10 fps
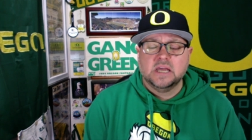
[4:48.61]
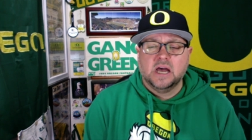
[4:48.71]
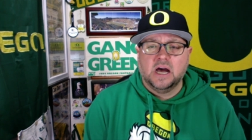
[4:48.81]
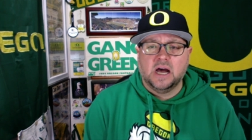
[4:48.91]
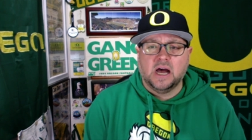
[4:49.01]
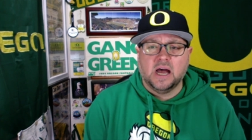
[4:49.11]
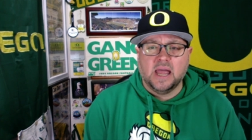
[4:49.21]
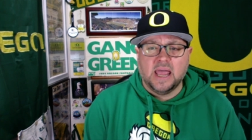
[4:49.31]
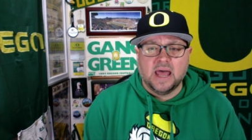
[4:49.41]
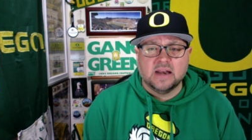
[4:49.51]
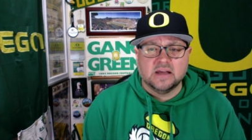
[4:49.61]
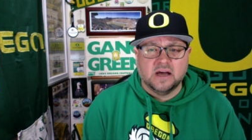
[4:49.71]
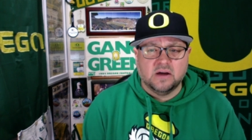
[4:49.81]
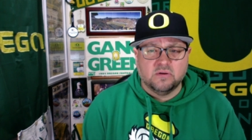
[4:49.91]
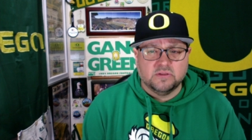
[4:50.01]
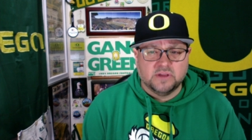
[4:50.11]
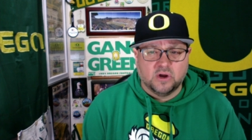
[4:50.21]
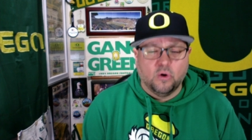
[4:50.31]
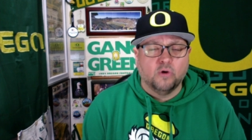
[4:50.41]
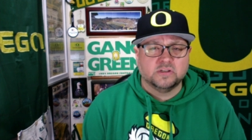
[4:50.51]
Uh, and uh, the
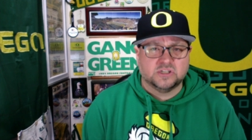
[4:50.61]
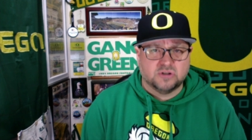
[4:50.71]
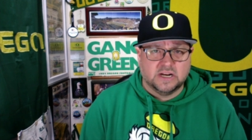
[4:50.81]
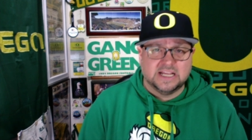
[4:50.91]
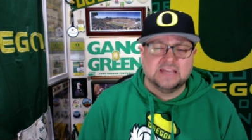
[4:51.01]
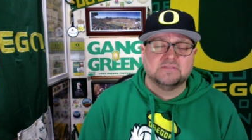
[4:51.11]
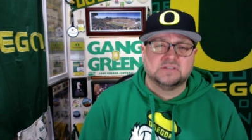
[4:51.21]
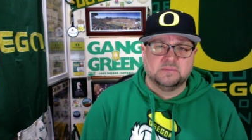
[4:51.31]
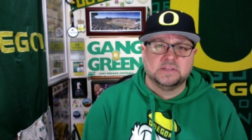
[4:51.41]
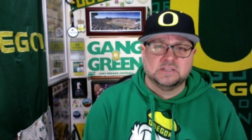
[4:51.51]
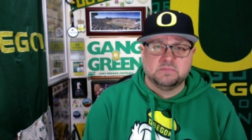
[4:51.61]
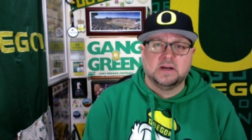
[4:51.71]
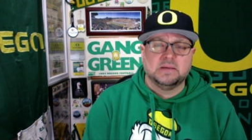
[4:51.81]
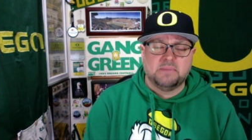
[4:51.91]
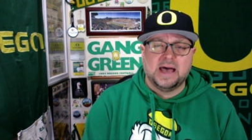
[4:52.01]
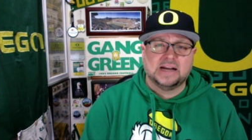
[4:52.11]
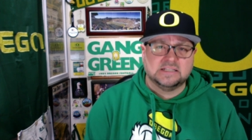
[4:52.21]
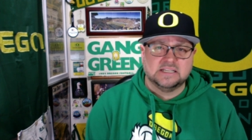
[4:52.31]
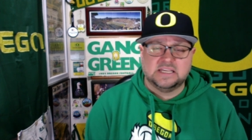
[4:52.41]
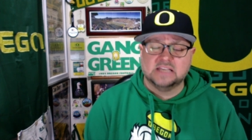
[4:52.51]
goal is to try to give some of this money back to
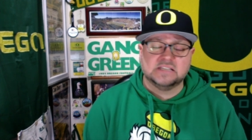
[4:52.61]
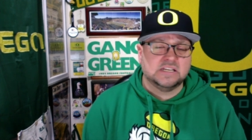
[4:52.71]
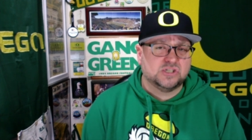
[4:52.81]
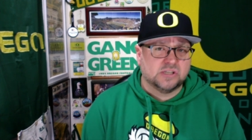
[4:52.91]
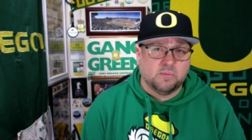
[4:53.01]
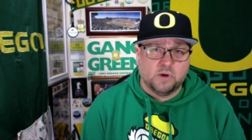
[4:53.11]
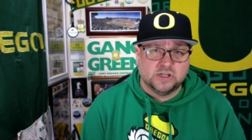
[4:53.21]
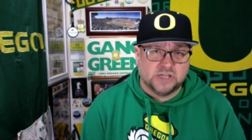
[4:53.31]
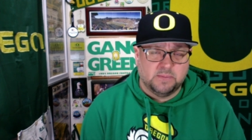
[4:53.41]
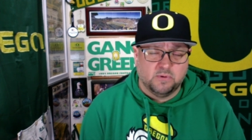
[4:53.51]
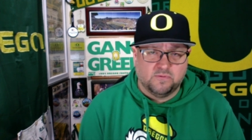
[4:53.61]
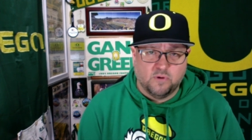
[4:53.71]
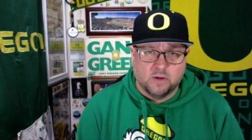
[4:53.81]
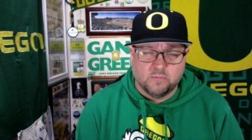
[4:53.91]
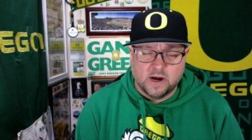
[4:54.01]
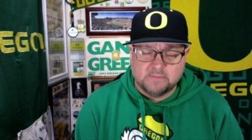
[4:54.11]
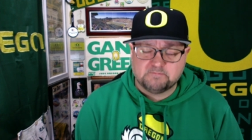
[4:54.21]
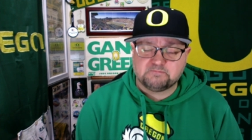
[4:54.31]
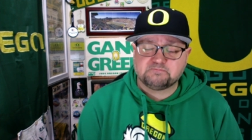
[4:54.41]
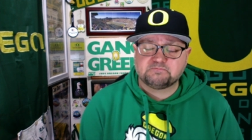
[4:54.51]
the kids in some way, shape, or form, right?
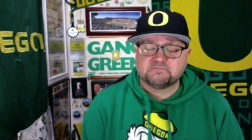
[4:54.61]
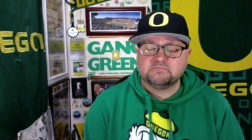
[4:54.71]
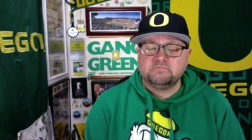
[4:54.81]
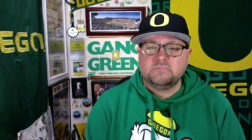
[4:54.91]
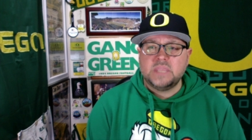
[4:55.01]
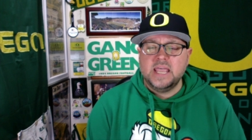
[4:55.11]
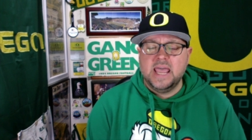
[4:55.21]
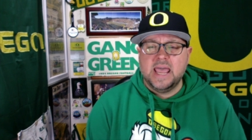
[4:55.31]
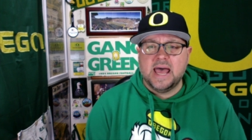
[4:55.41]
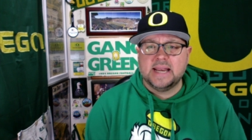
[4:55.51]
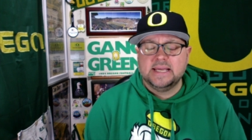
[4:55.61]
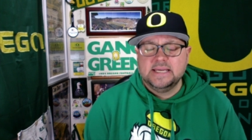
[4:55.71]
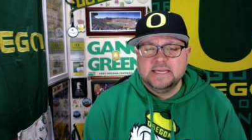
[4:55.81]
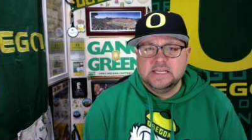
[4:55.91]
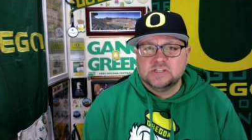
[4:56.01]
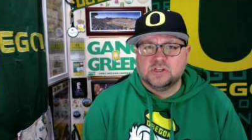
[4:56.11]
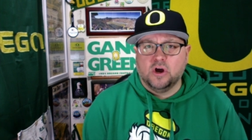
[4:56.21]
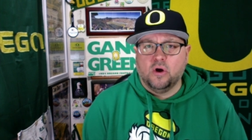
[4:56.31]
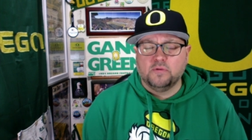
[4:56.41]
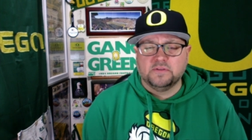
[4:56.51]
And
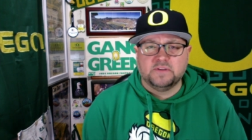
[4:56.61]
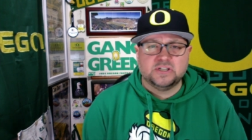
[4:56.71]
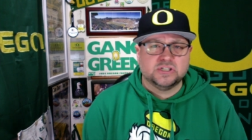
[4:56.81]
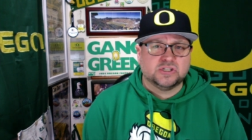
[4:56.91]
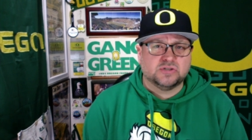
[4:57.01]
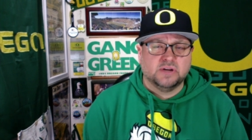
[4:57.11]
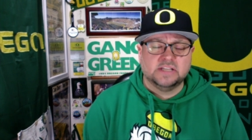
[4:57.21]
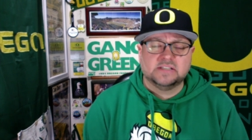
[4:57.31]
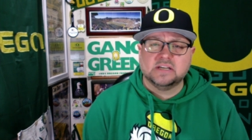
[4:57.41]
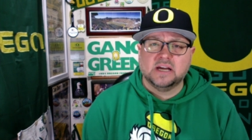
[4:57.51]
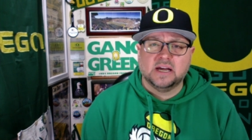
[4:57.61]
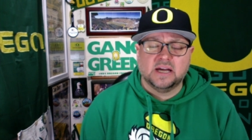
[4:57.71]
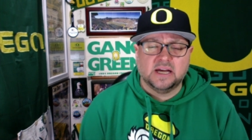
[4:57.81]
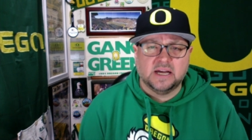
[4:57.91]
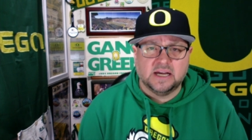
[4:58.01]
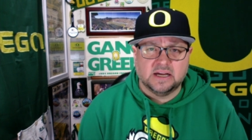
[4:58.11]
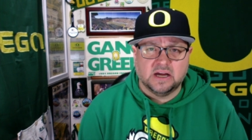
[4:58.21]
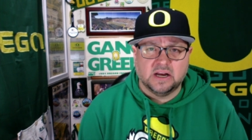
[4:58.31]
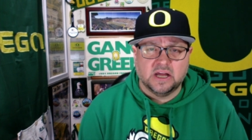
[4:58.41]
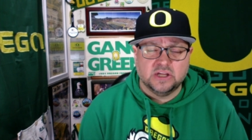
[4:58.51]
so Division Street's a,
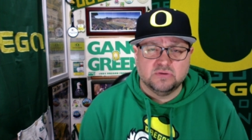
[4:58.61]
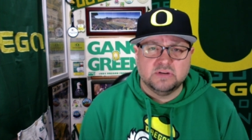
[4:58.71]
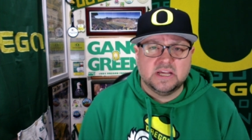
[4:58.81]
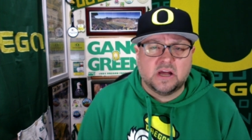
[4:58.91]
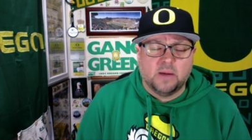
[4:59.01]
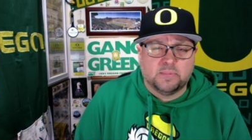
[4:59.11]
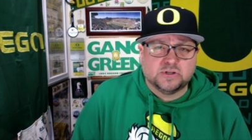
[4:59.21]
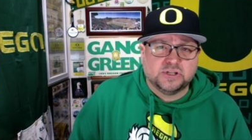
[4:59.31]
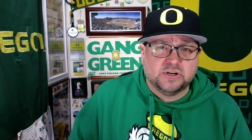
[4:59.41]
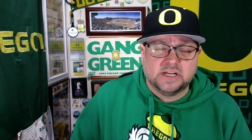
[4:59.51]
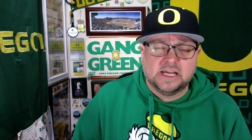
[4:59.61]
a, a unique opportunity.